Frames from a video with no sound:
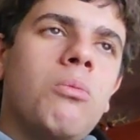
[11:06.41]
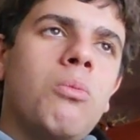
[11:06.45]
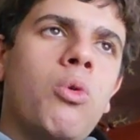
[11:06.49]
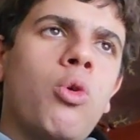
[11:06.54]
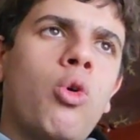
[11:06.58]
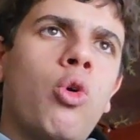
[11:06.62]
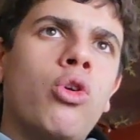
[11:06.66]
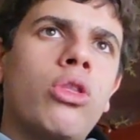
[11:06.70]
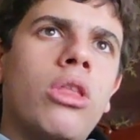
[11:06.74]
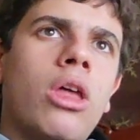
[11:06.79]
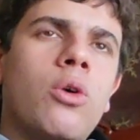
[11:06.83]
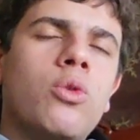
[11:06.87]
Oh my
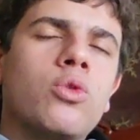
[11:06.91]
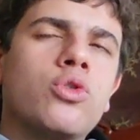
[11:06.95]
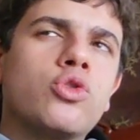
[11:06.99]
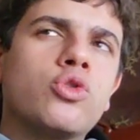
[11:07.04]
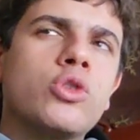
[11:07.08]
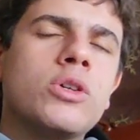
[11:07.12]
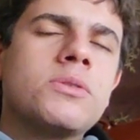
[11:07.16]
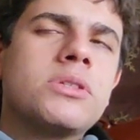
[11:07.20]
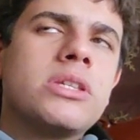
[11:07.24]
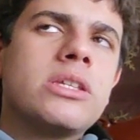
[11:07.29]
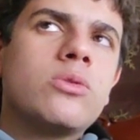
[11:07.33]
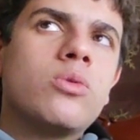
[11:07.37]
god, I was so
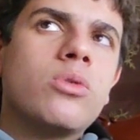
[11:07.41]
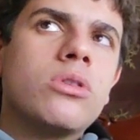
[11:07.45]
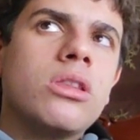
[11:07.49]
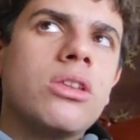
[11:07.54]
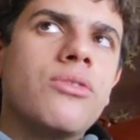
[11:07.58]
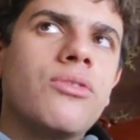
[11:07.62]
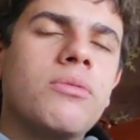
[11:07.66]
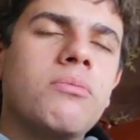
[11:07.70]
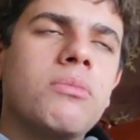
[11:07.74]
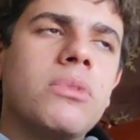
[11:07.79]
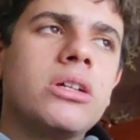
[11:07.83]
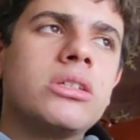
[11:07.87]
obsessed with Liv
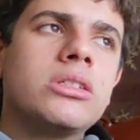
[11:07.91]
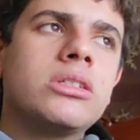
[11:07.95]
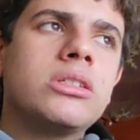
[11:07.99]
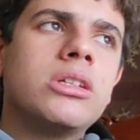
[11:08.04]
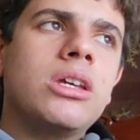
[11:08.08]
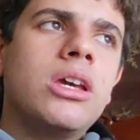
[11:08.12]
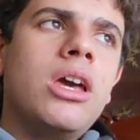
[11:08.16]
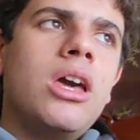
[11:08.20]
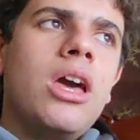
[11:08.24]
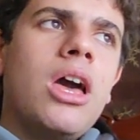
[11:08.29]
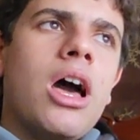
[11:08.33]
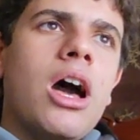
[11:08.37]
and
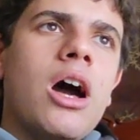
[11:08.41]
Maddie.